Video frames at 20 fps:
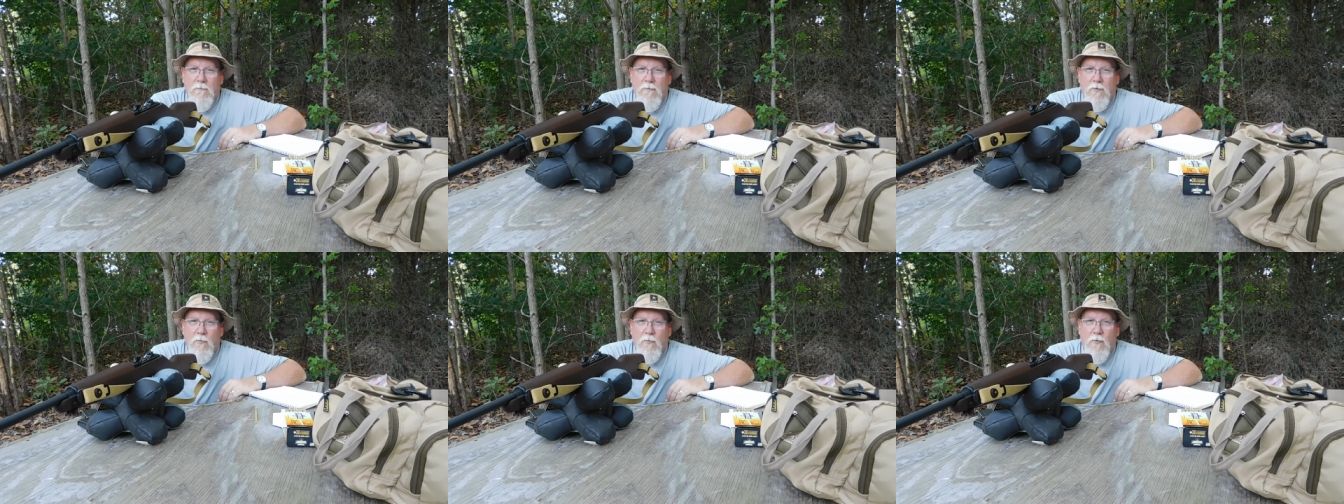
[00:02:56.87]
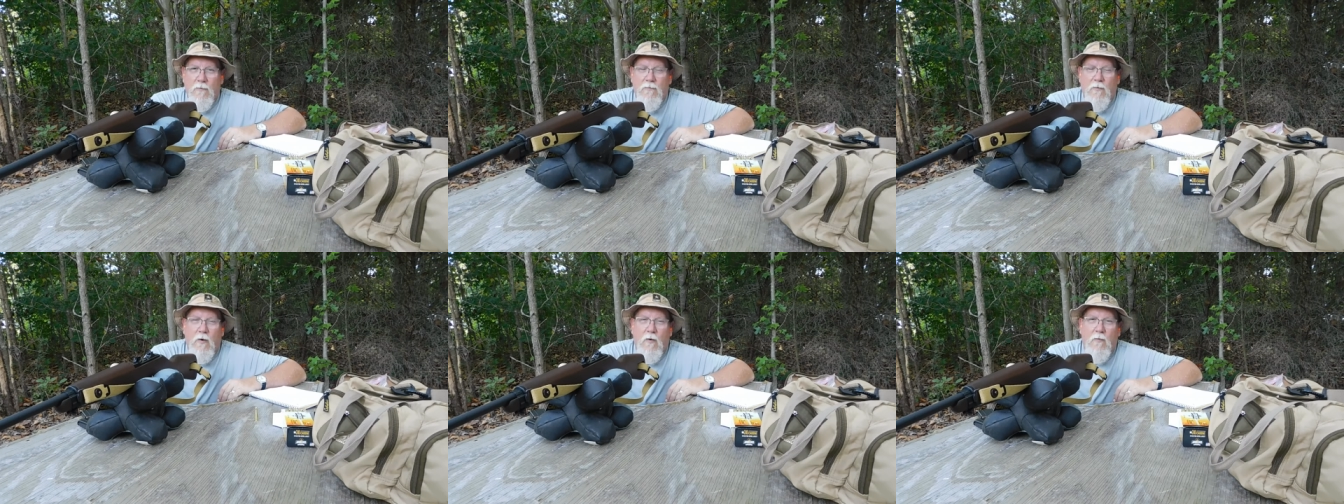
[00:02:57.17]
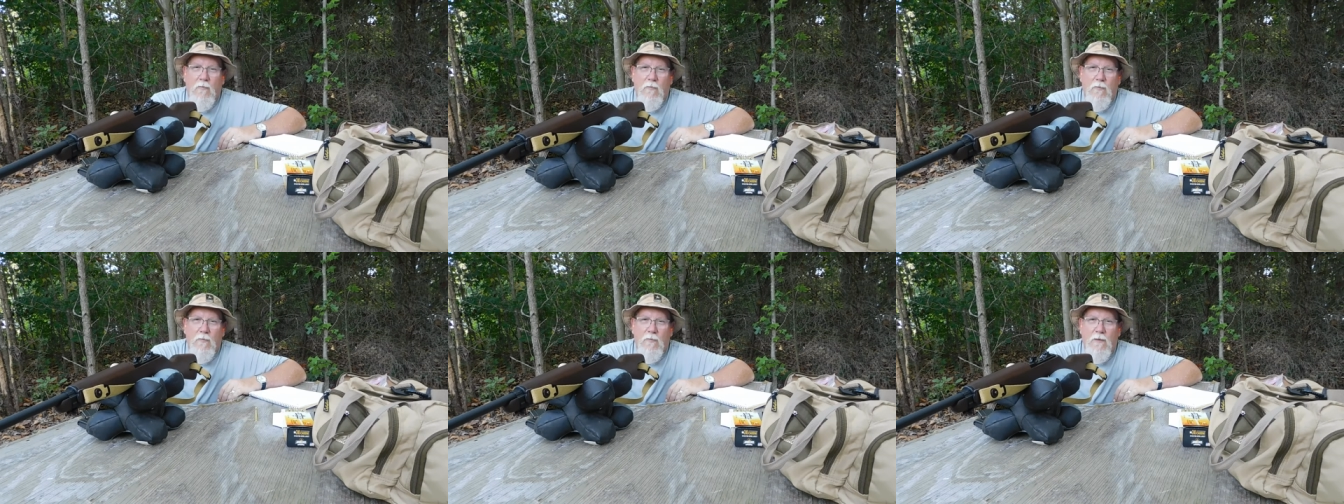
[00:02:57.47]
the
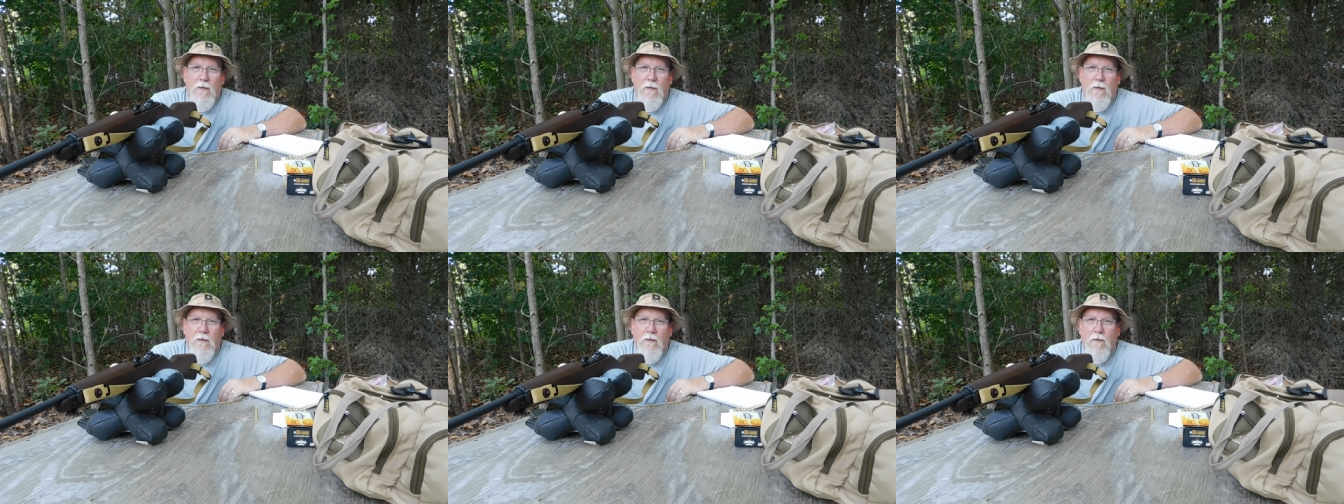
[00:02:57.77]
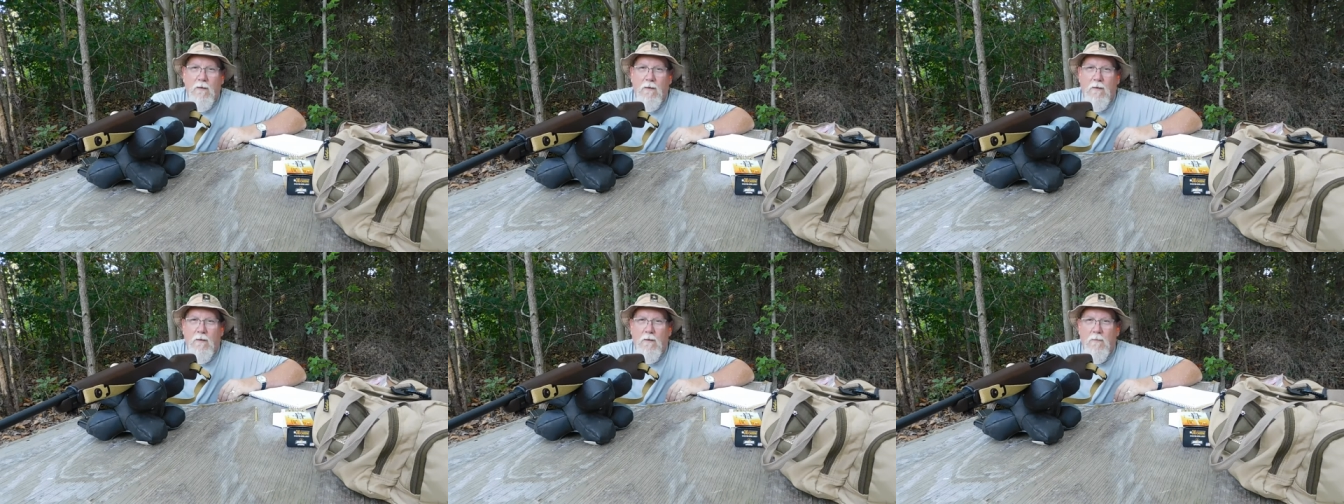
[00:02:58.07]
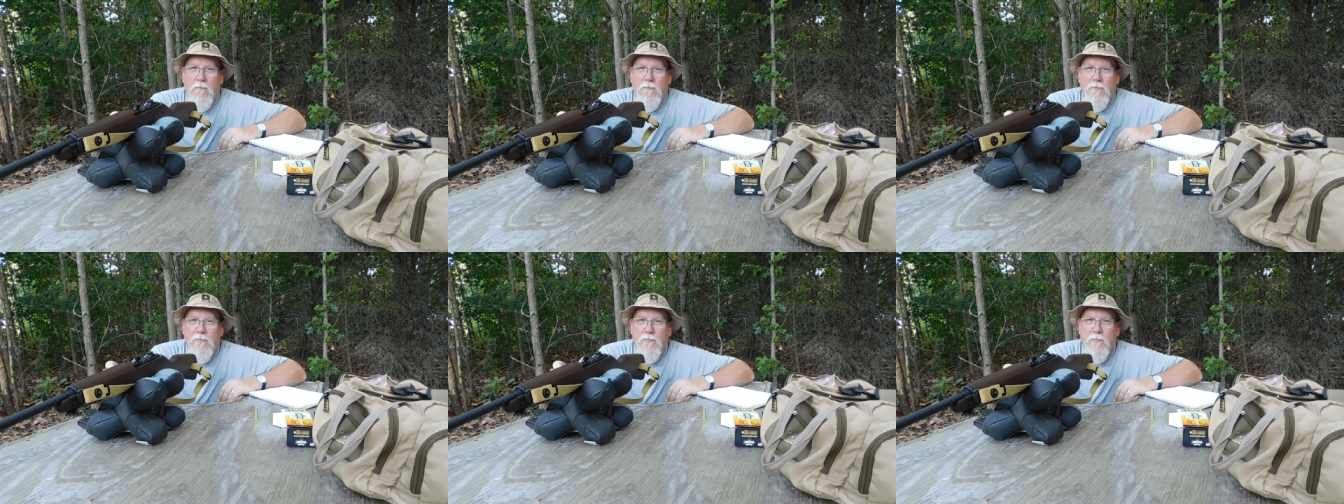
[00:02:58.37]
revolver, the
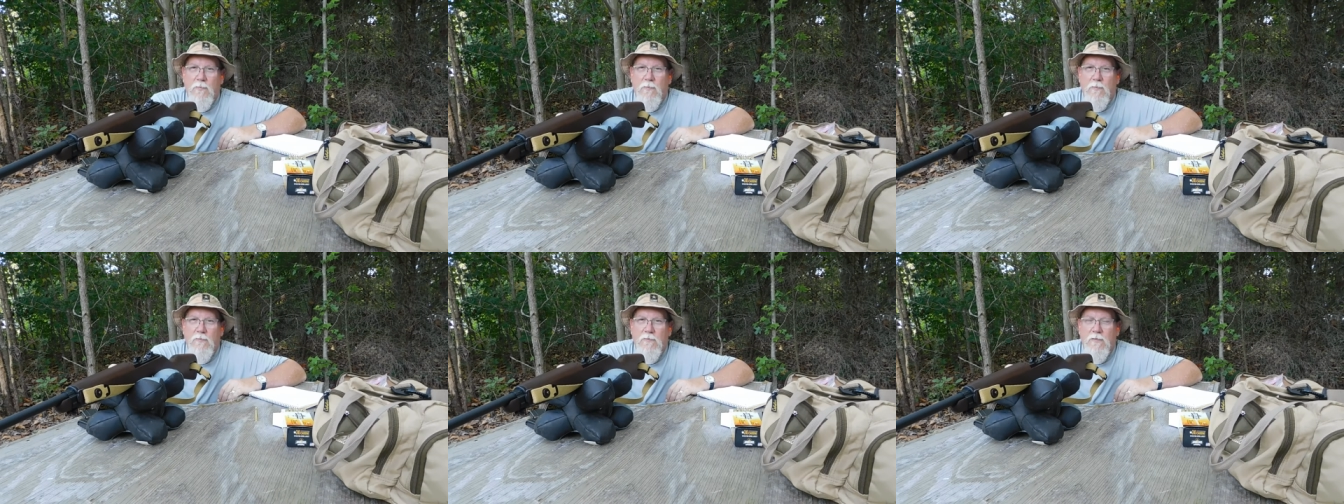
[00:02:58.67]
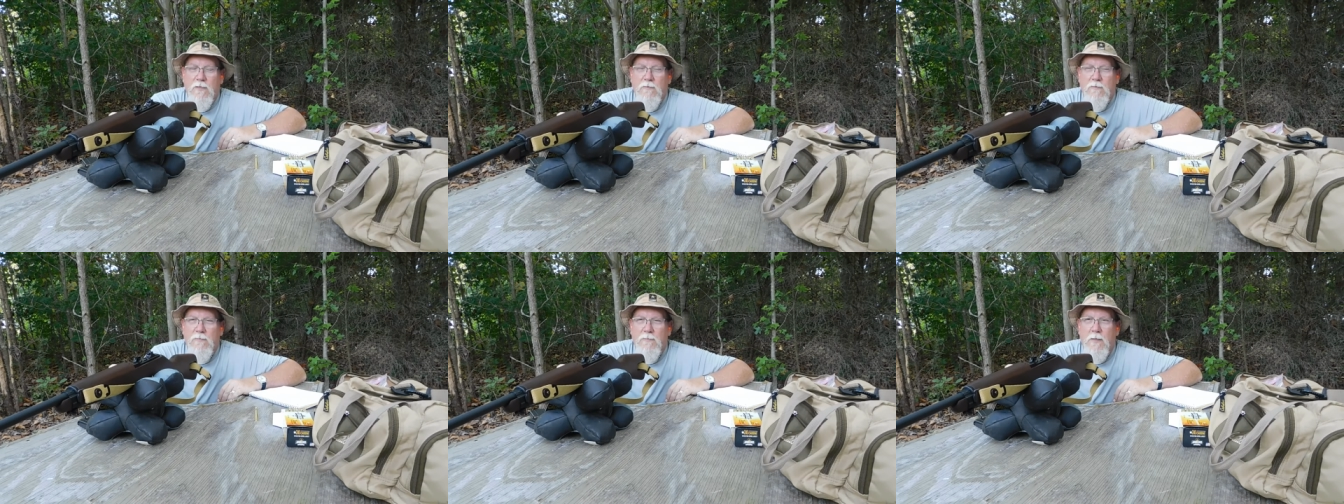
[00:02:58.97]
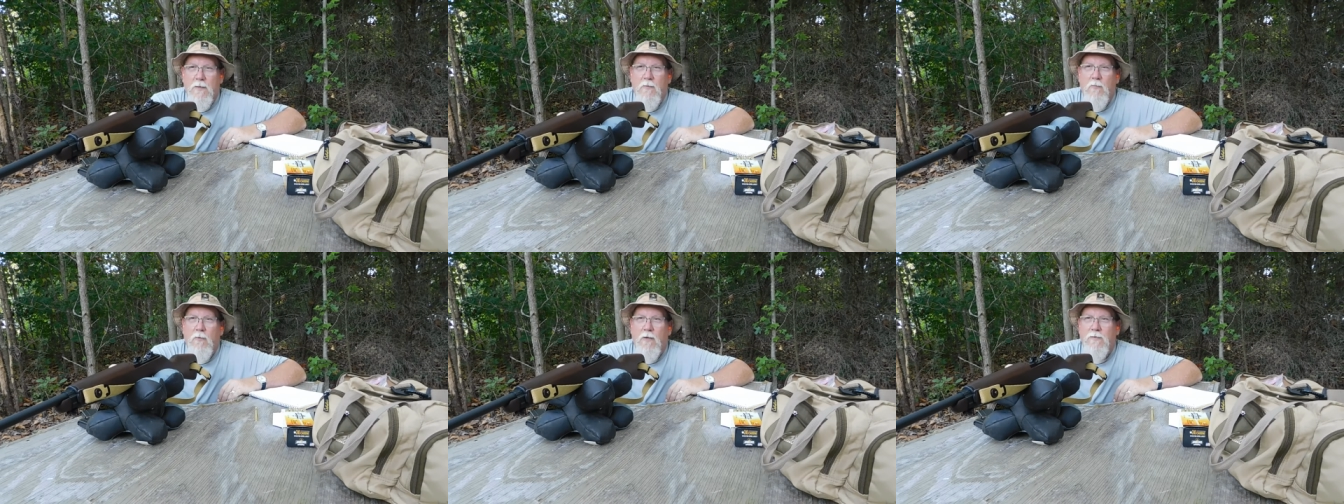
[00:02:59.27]
um,
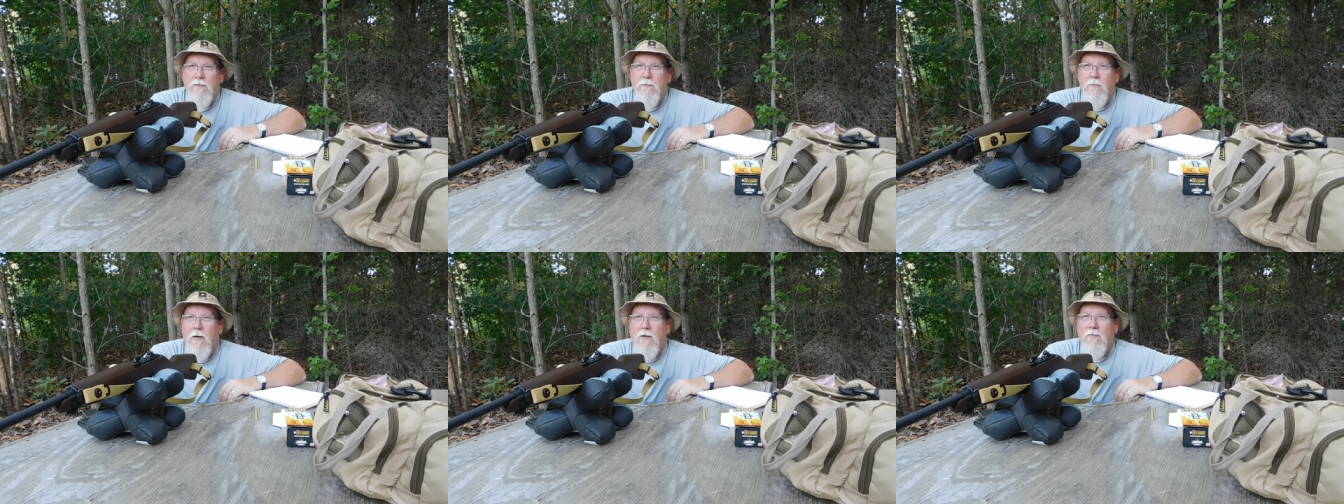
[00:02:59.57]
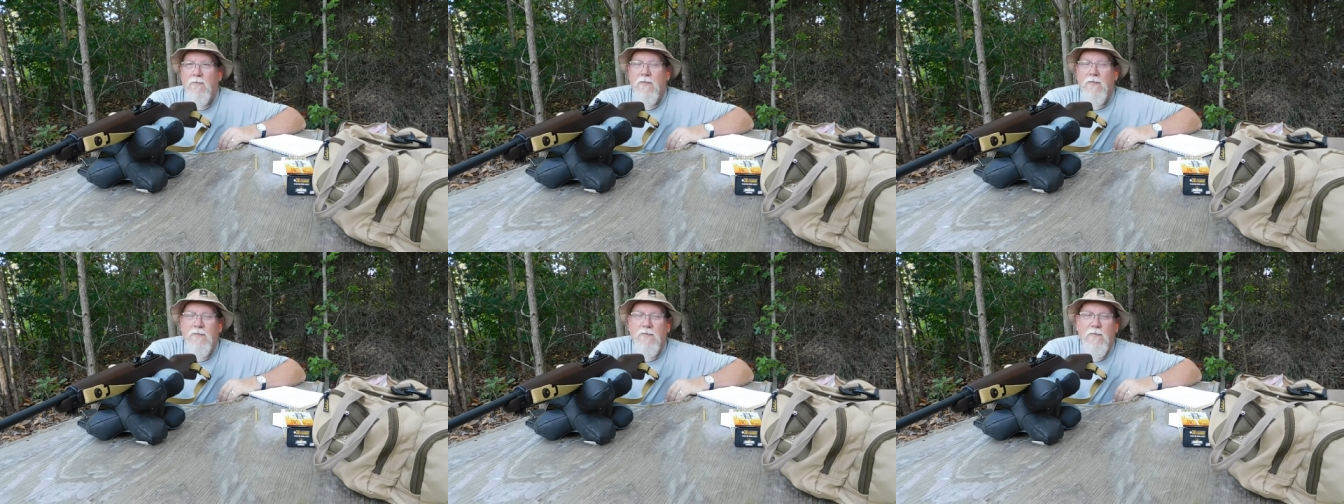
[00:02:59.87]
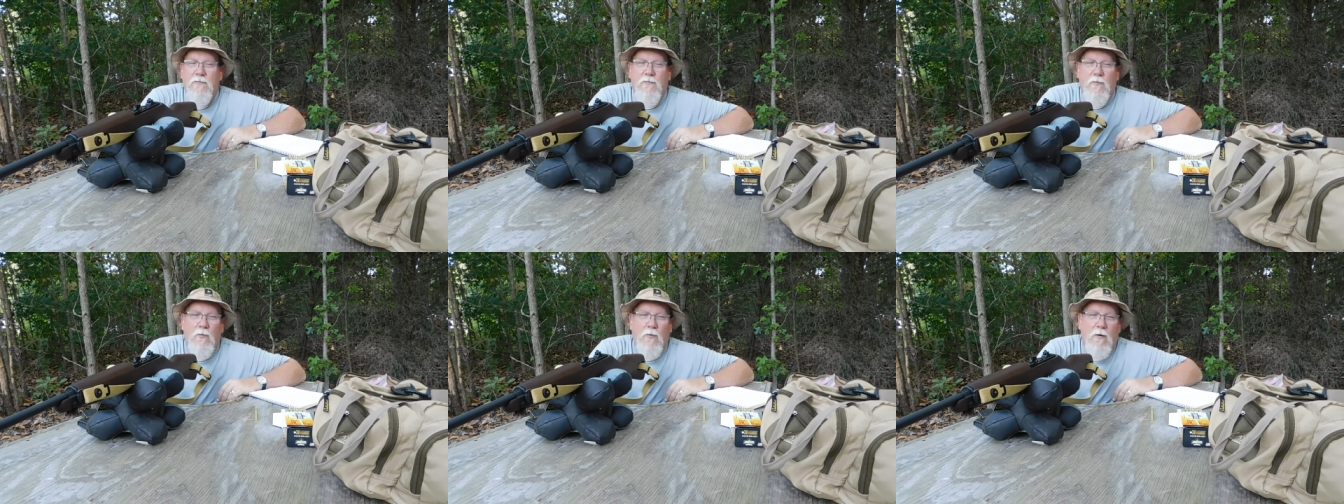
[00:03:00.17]
Smith & Wesson Model
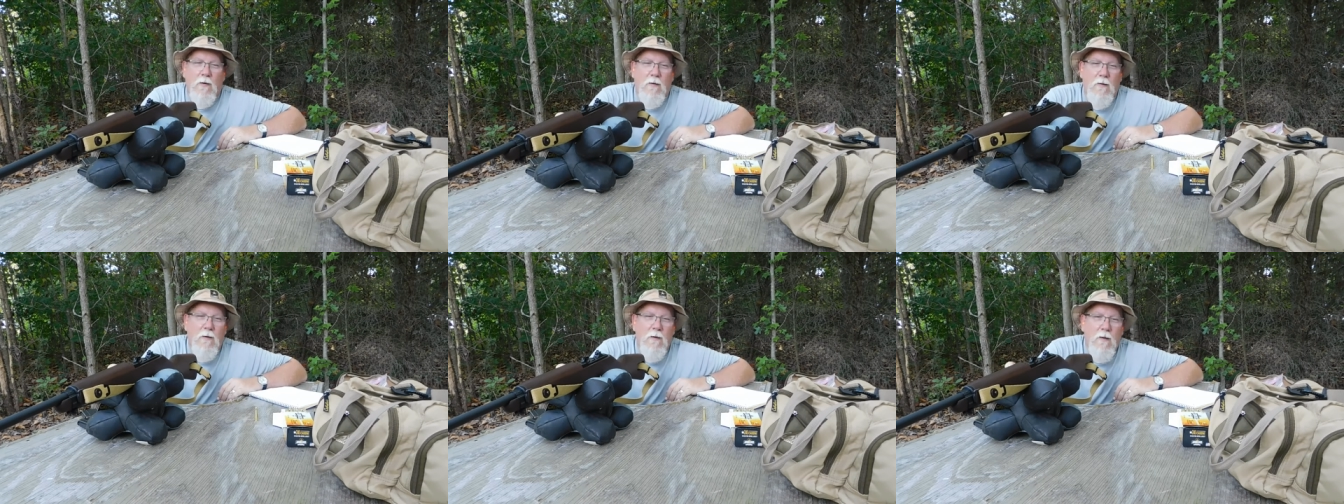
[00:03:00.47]
64.